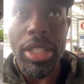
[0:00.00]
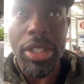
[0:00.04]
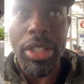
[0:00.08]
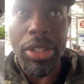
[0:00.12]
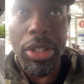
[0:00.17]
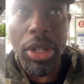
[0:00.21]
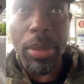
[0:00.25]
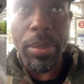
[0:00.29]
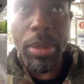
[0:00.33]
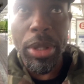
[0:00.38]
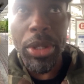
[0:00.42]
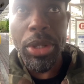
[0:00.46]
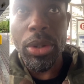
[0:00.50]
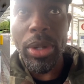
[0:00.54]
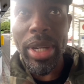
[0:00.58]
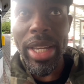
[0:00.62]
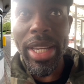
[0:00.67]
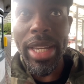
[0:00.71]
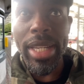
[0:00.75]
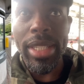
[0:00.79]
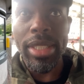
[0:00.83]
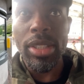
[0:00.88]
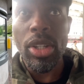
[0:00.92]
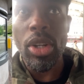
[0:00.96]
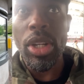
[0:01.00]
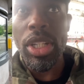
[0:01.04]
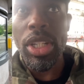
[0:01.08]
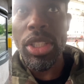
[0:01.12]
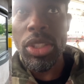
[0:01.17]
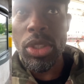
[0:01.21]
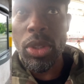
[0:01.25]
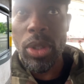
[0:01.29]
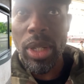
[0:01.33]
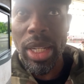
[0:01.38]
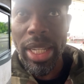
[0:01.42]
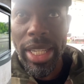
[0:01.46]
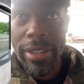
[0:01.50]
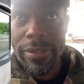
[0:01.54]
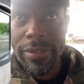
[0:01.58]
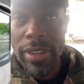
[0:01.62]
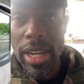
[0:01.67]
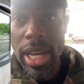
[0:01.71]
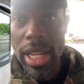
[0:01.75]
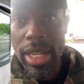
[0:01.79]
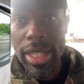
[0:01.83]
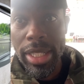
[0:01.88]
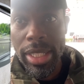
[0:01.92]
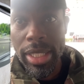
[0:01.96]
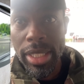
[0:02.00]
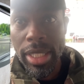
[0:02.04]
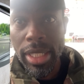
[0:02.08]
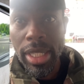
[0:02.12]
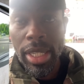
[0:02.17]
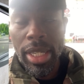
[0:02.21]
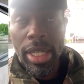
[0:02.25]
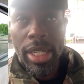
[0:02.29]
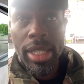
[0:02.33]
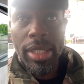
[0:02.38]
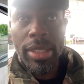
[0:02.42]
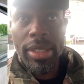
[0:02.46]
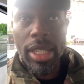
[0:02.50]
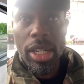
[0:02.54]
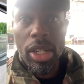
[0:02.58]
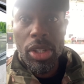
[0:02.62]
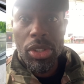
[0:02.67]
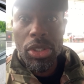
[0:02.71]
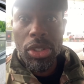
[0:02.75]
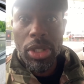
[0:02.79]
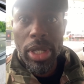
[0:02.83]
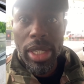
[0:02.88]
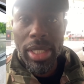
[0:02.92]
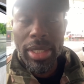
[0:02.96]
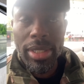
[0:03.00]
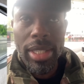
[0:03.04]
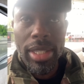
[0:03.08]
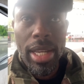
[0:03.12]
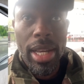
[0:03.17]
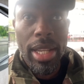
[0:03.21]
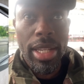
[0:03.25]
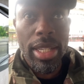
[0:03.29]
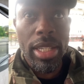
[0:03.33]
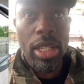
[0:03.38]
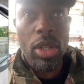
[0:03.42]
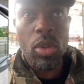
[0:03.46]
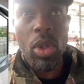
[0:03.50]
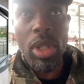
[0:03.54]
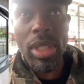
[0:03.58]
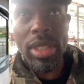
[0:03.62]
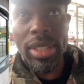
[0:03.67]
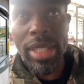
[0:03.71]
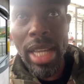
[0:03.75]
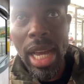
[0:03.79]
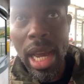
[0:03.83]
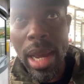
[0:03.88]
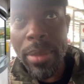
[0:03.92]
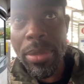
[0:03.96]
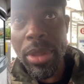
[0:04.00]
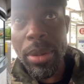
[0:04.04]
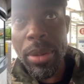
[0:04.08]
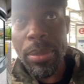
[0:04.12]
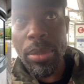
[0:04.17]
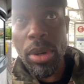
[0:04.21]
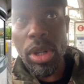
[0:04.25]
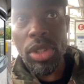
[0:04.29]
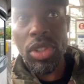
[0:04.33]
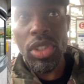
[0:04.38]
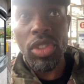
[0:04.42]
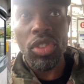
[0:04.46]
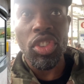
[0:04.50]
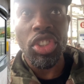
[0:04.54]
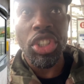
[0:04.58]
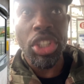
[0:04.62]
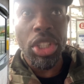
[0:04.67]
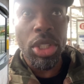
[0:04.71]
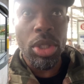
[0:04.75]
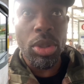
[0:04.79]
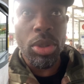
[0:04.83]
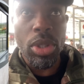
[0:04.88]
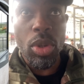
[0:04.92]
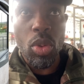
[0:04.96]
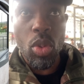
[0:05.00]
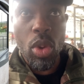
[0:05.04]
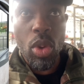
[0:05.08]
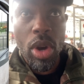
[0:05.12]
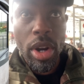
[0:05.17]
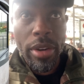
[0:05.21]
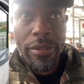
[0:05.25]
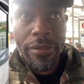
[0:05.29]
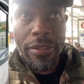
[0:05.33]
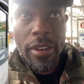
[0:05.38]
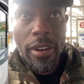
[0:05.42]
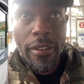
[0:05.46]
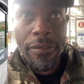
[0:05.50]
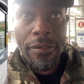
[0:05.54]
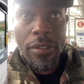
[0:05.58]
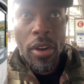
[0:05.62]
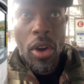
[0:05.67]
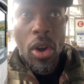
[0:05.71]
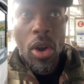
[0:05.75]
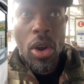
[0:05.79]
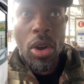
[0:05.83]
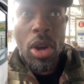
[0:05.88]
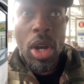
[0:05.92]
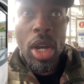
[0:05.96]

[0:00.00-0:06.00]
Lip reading: W8 going to Lee Valley tells you exactly what time the bus is due, the 144,